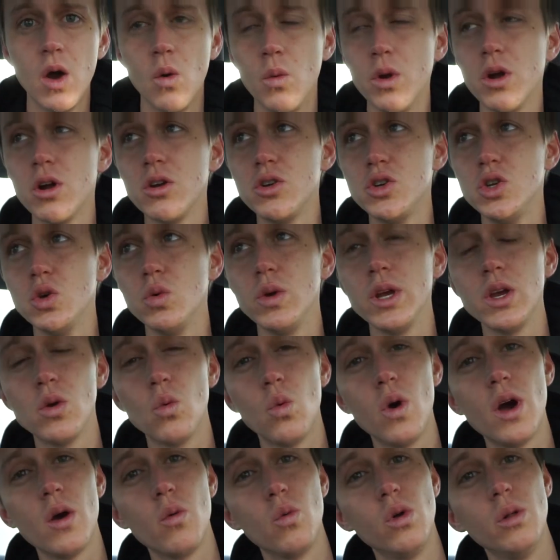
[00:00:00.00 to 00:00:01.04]
We are doing
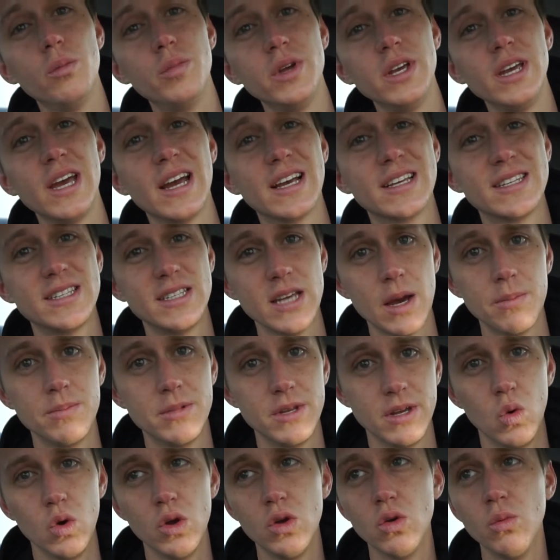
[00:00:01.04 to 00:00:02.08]
what will be
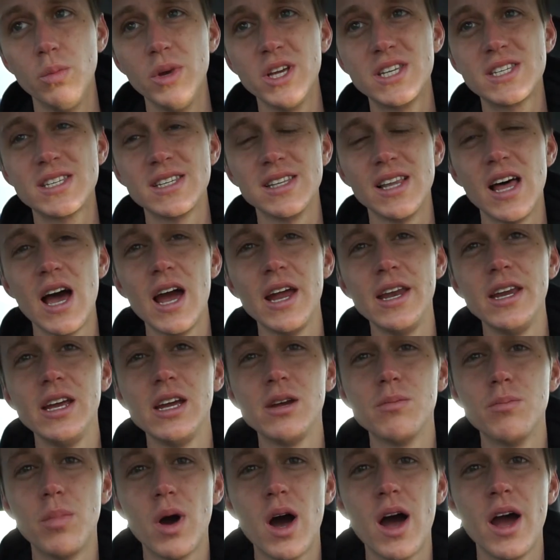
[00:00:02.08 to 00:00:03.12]
accepted. We will be
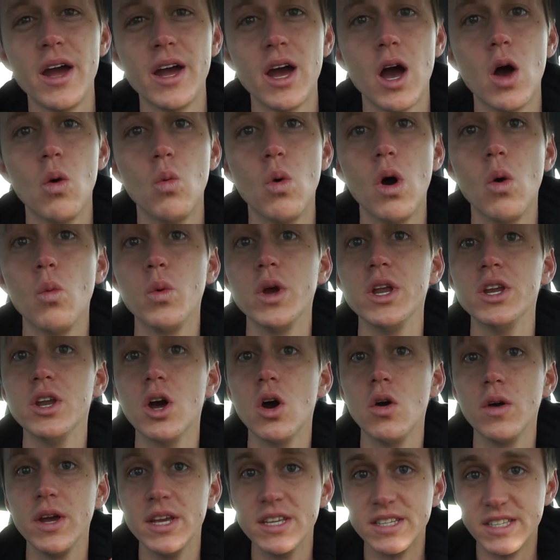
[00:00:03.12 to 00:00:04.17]
sliding by on what we
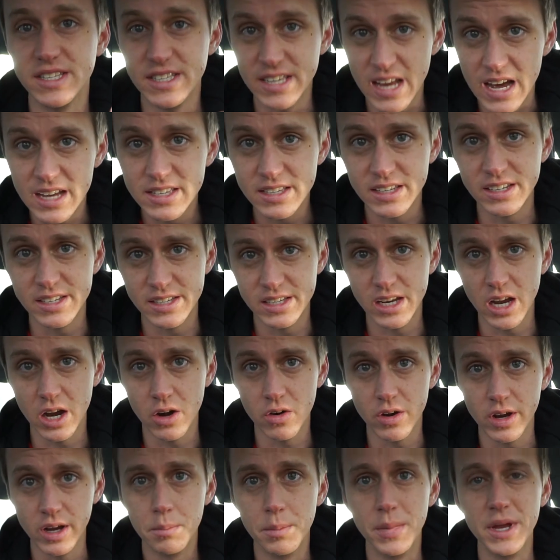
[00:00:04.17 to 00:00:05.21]
know is
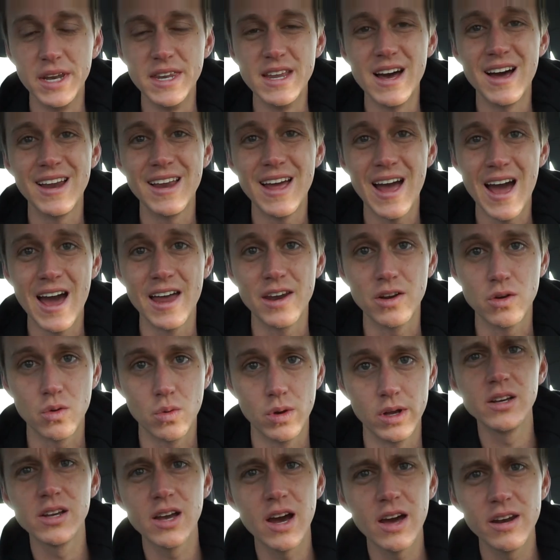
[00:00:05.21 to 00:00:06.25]
necessary, but not
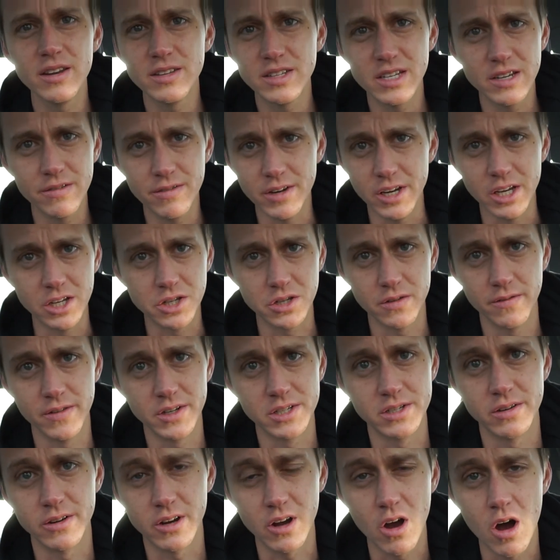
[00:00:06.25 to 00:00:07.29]
adequate. God has given each of
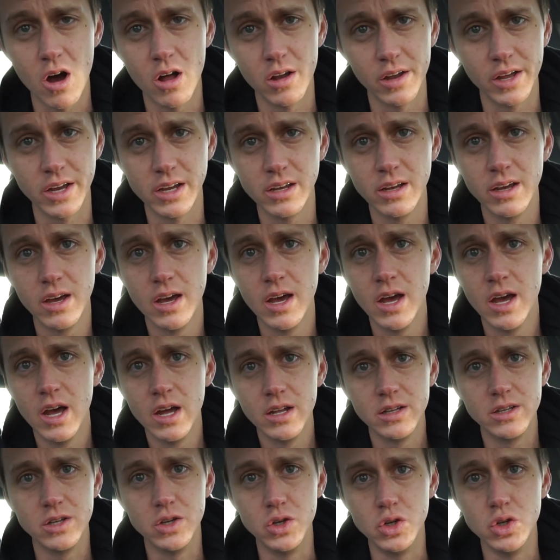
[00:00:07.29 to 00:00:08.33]
us a calling
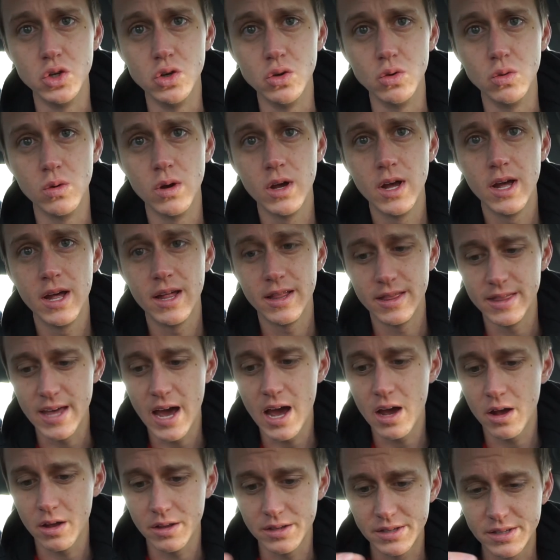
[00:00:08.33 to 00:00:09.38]
to do
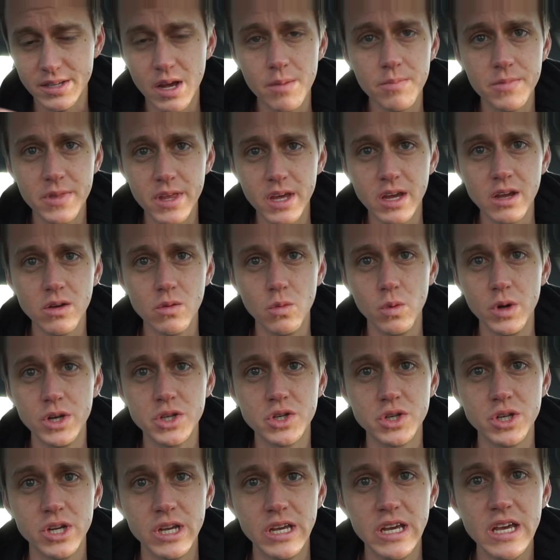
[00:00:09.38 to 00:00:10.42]
that something
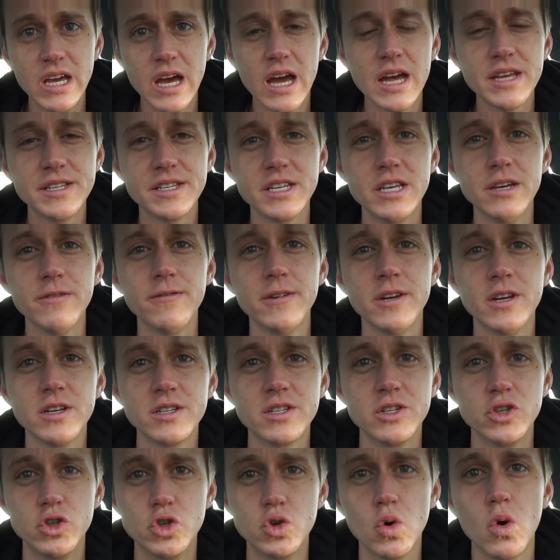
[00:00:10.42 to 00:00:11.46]
which He has given
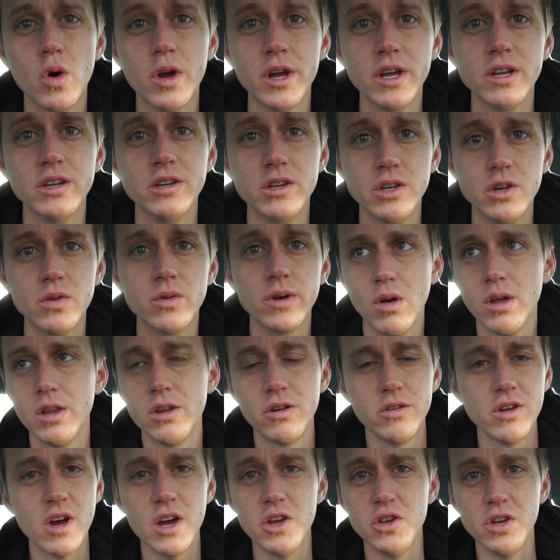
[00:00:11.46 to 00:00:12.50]
us joy in doing.
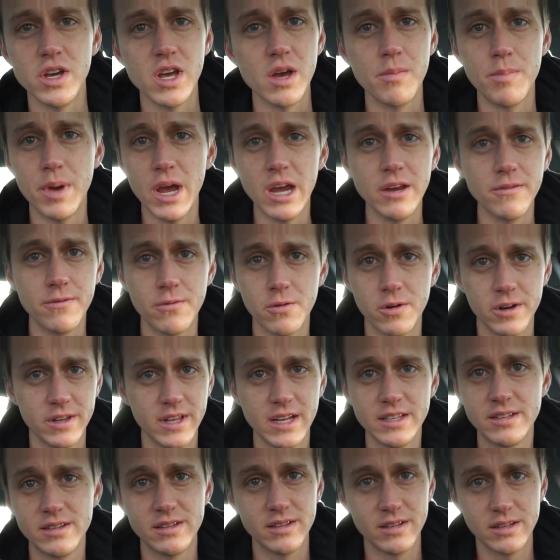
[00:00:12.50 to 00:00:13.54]
Whether or not you get paid for it,
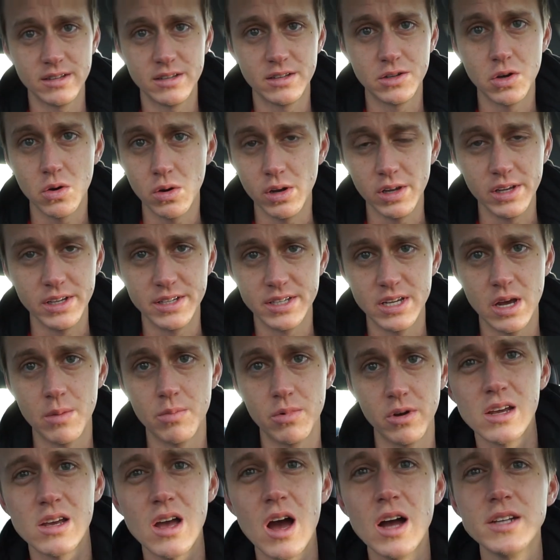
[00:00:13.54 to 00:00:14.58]
that's totally
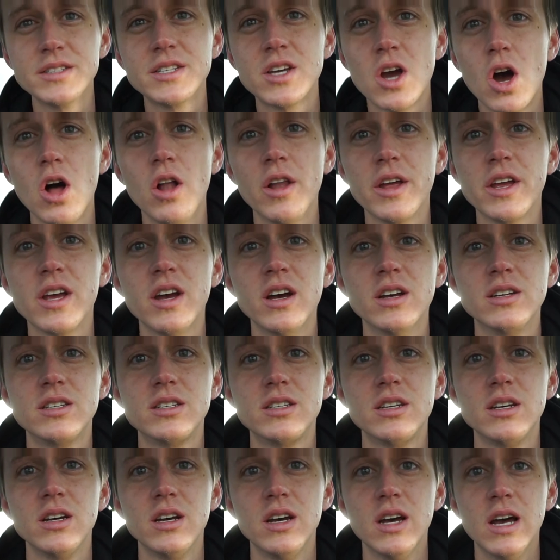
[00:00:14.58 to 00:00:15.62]
separate. God's calling
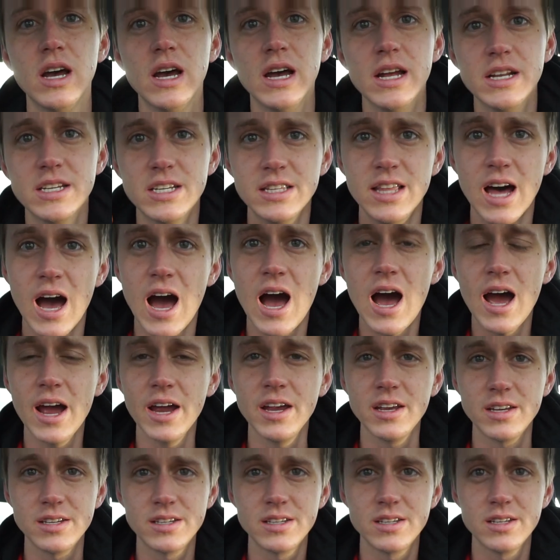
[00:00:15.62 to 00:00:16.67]
us to the
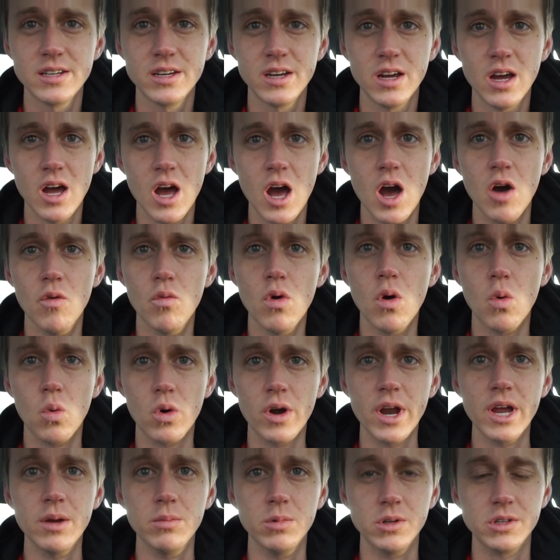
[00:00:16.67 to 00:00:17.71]
highest of what
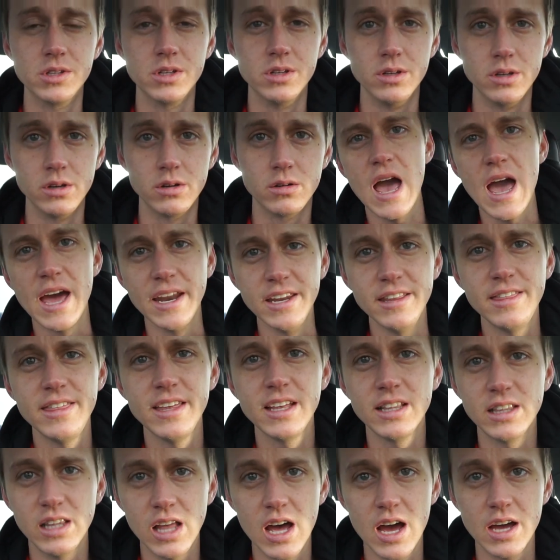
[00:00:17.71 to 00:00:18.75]
we're able to do.
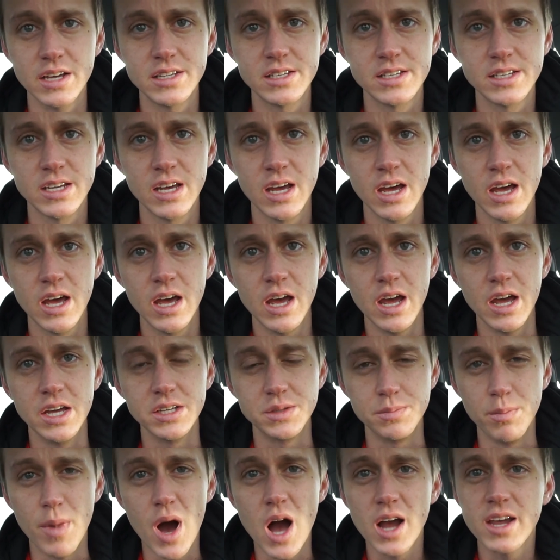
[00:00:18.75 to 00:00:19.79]
Anything less
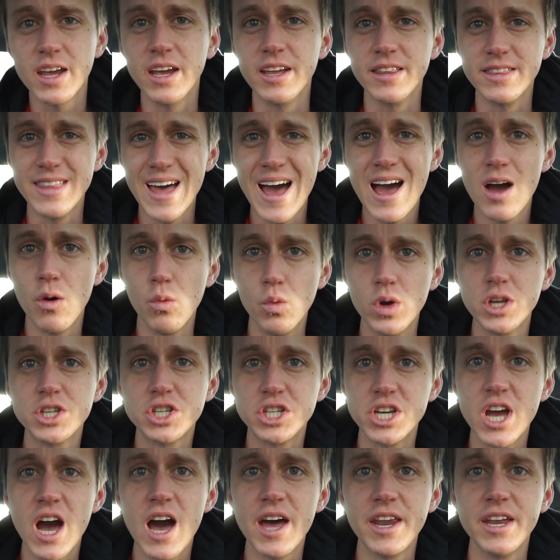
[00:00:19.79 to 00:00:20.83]
is mocking that
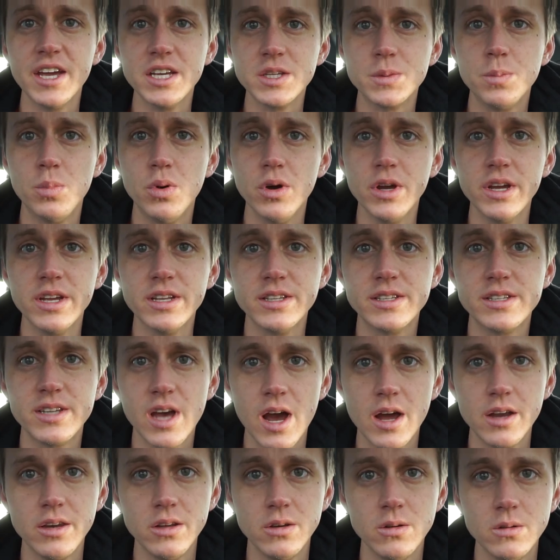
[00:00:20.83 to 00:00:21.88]
which God has put
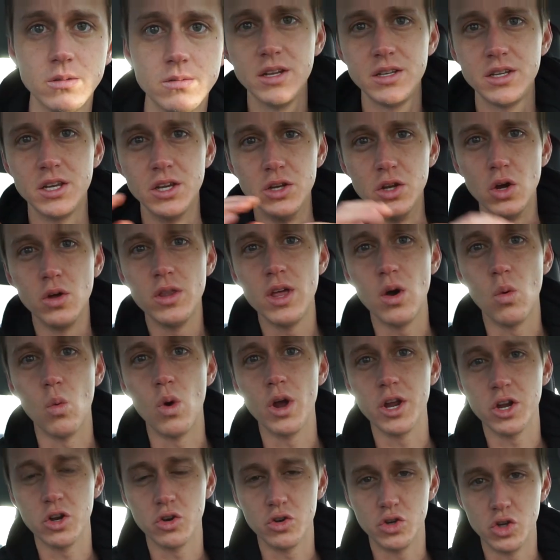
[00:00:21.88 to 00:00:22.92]
inside you. To know that
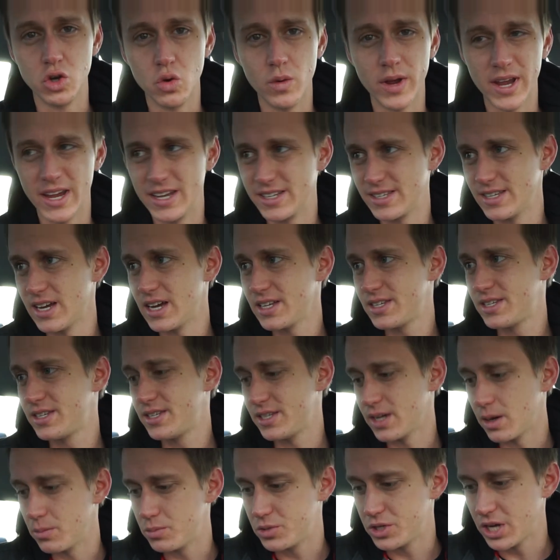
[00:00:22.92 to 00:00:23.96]
what you're doing is not
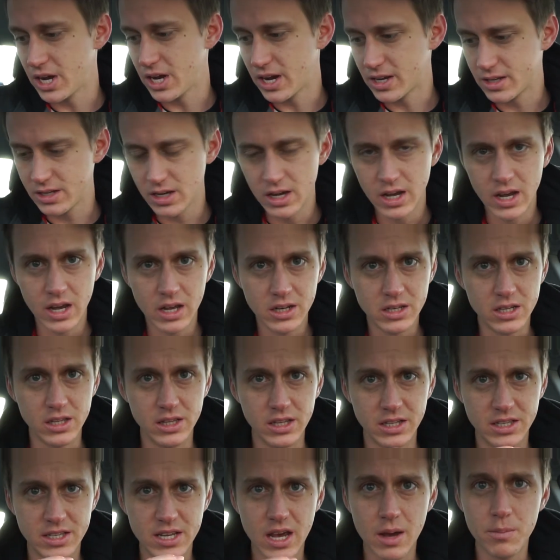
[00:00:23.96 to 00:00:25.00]
subject to
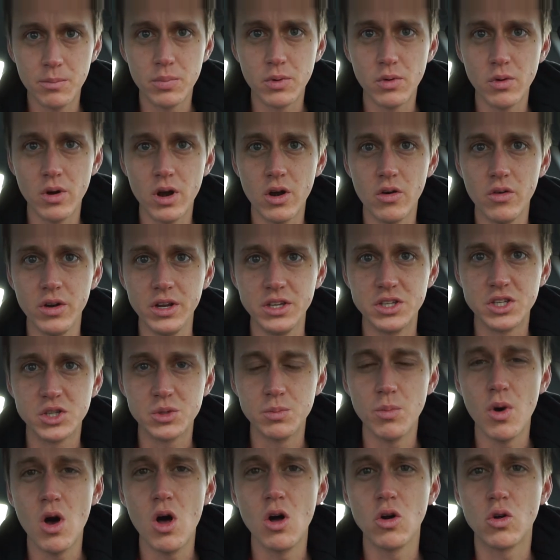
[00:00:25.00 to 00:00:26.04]
the temporary
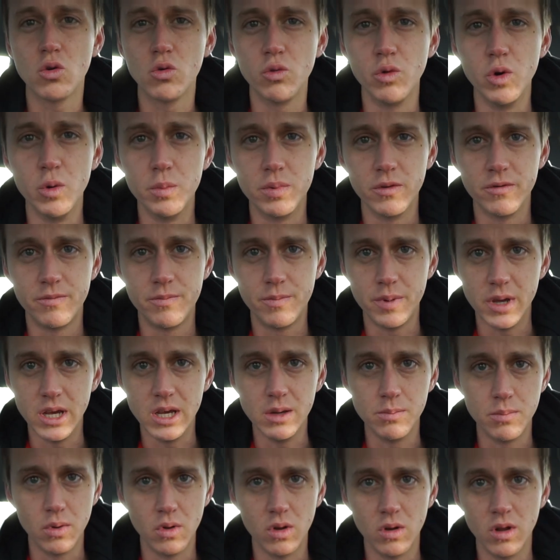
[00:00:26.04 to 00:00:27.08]
small group of
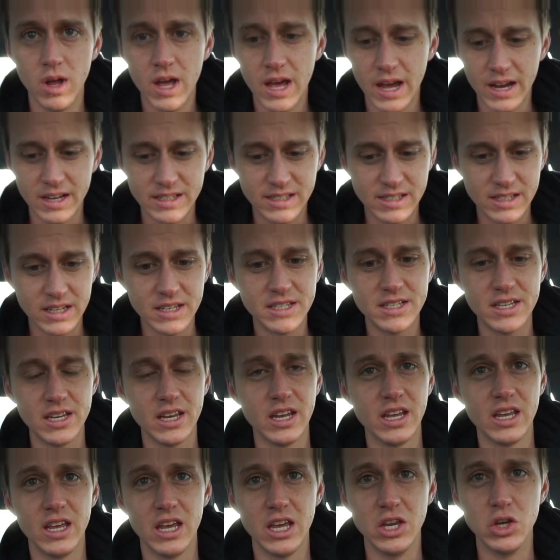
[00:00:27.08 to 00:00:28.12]
people
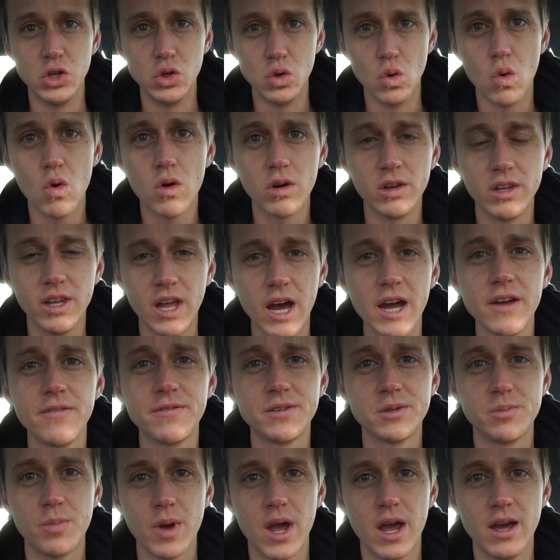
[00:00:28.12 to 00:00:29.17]
existing in your
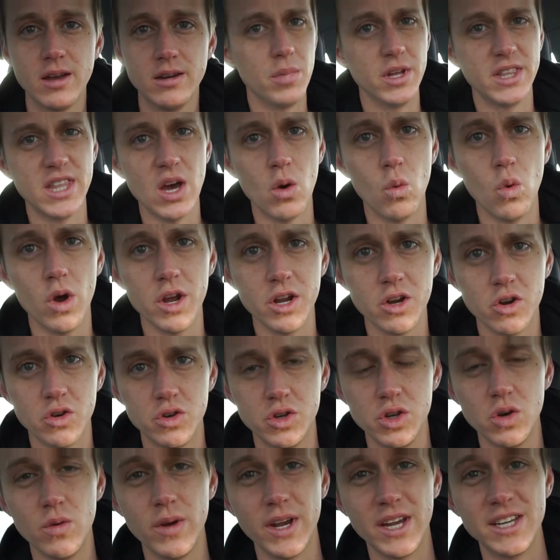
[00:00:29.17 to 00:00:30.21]
lifespan, but that what you're
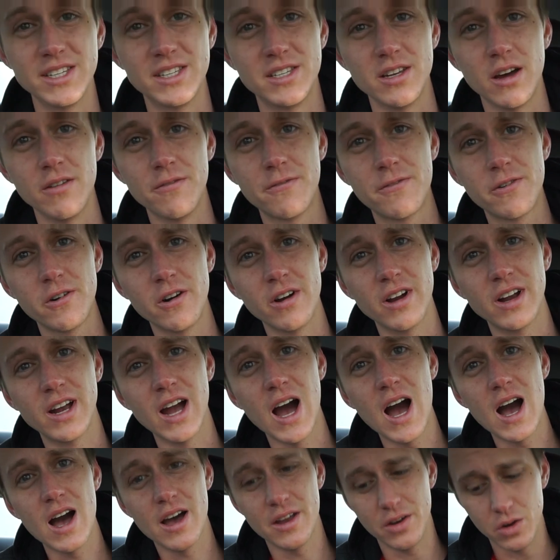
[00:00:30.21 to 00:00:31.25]
doing is done for a
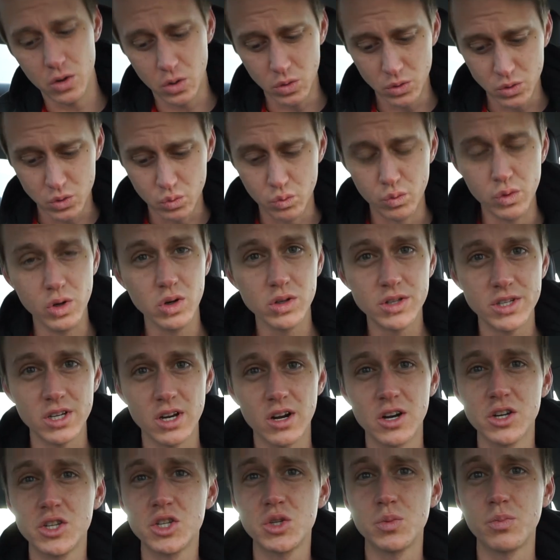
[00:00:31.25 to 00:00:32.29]
God whose roots
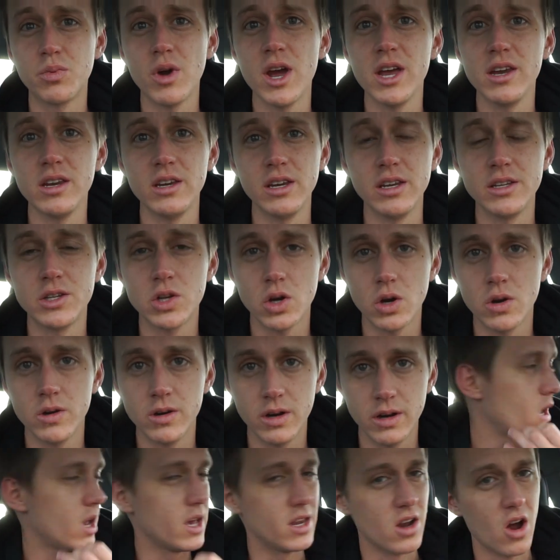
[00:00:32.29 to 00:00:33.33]
are spread in
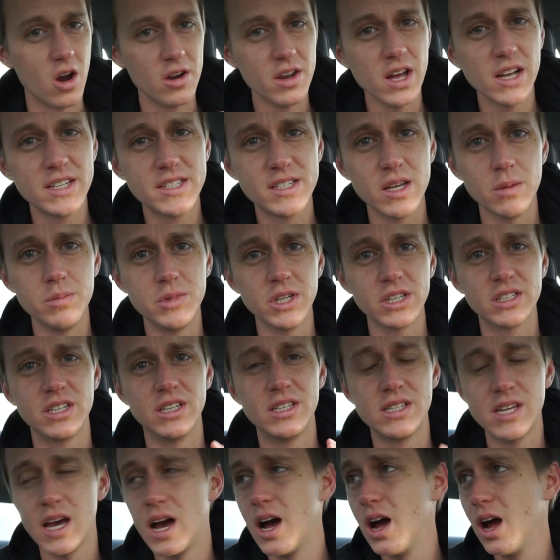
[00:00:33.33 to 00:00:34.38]
eternity and are not subject to
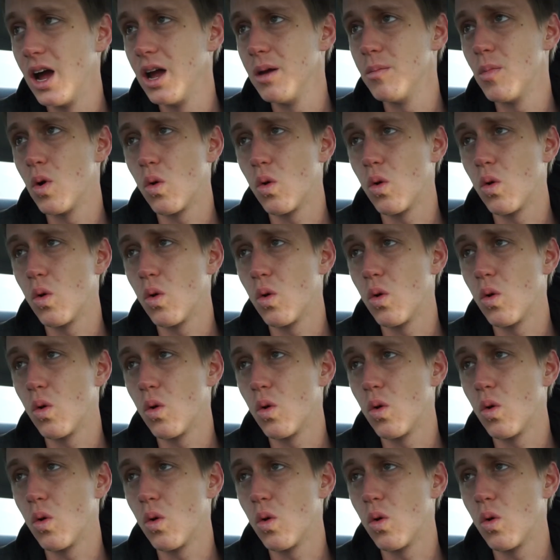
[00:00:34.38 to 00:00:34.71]
time